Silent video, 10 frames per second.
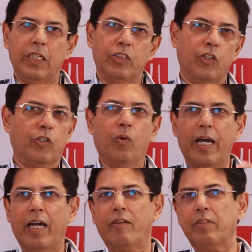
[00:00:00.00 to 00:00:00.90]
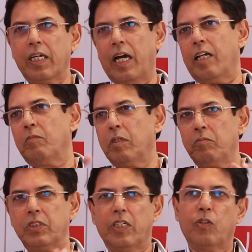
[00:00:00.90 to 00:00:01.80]
so you have the
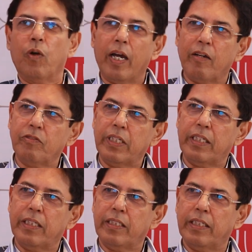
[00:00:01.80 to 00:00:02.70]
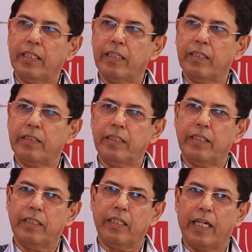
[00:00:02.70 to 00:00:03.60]
cardamoms and you have the, the,
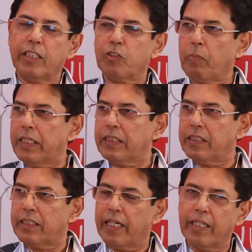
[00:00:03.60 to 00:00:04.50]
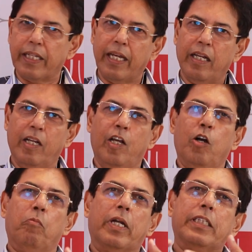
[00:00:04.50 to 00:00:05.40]
the other spices that are there.
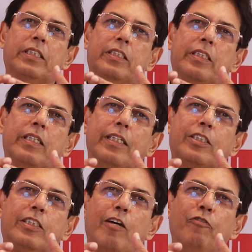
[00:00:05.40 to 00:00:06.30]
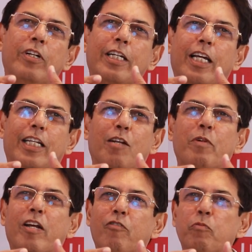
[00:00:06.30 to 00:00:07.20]
But it's, it's definitely a little
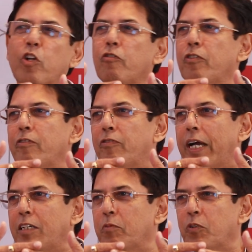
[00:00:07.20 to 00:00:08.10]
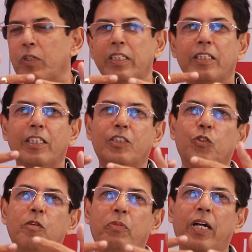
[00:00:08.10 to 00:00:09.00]
bit of a beautiful fight between the
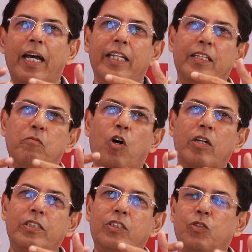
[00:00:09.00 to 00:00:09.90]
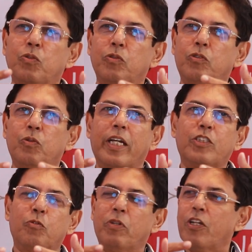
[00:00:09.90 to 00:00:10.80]
juniper and the malts to, to get
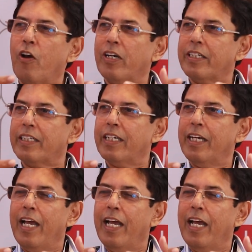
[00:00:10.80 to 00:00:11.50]
superiority.